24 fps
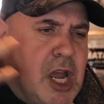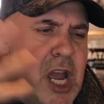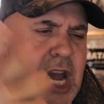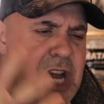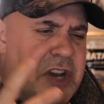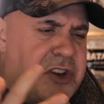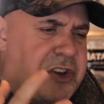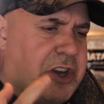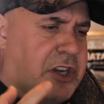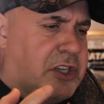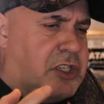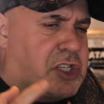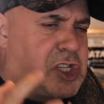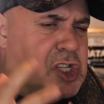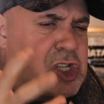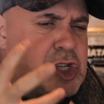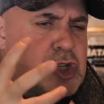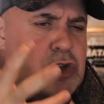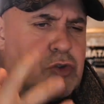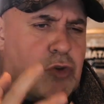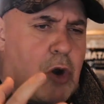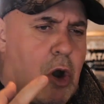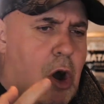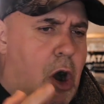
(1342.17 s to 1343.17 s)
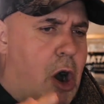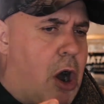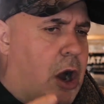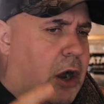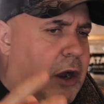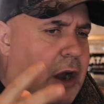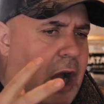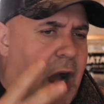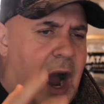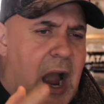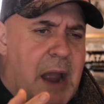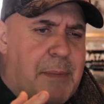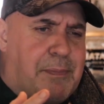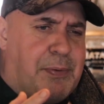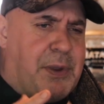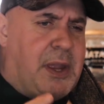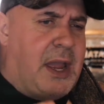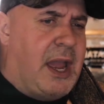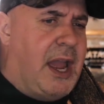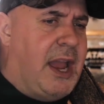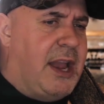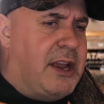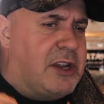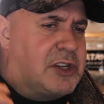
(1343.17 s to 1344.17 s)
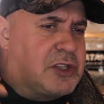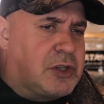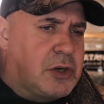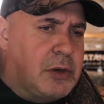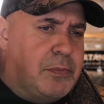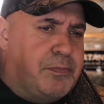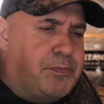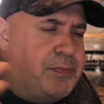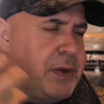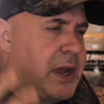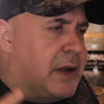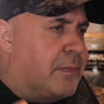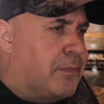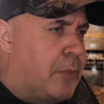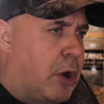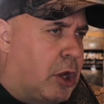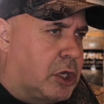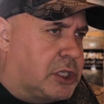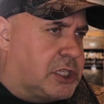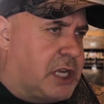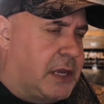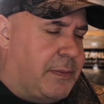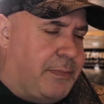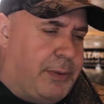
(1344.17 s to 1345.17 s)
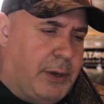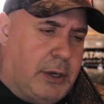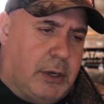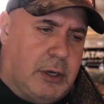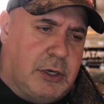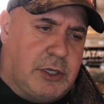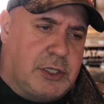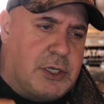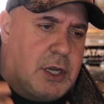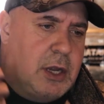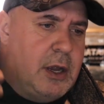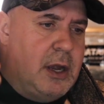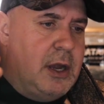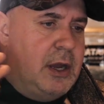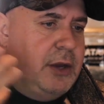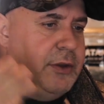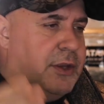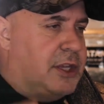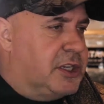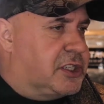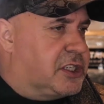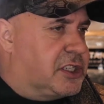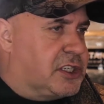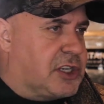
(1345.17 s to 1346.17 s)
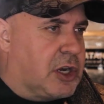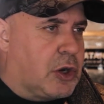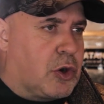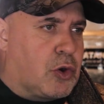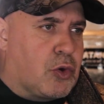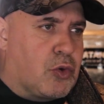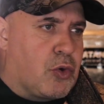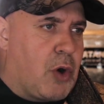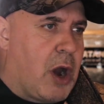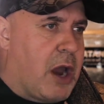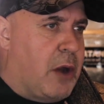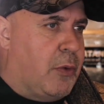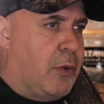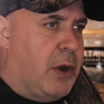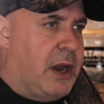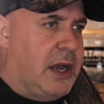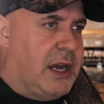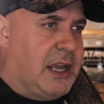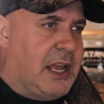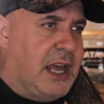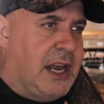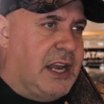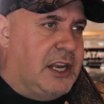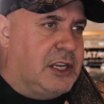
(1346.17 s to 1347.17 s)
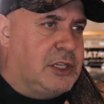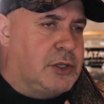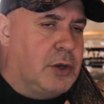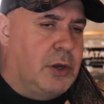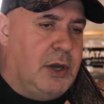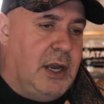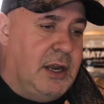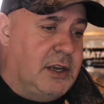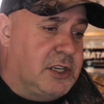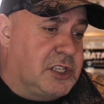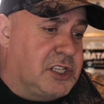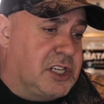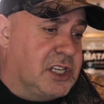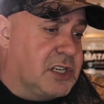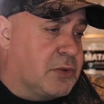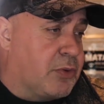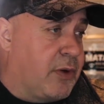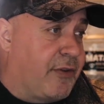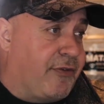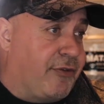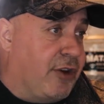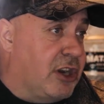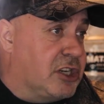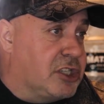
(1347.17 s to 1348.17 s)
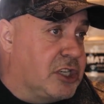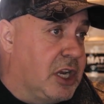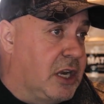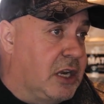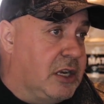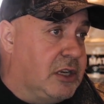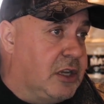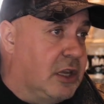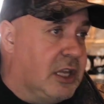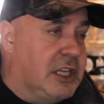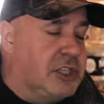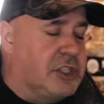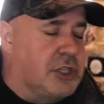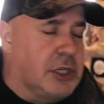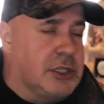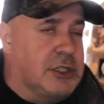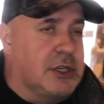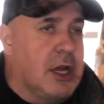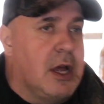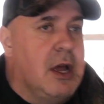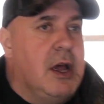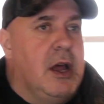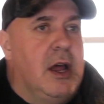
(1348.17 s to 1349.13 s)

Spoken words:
into strong IPAs or big malty beers, this is a great way to get into it, and it's just refreshing and delicious.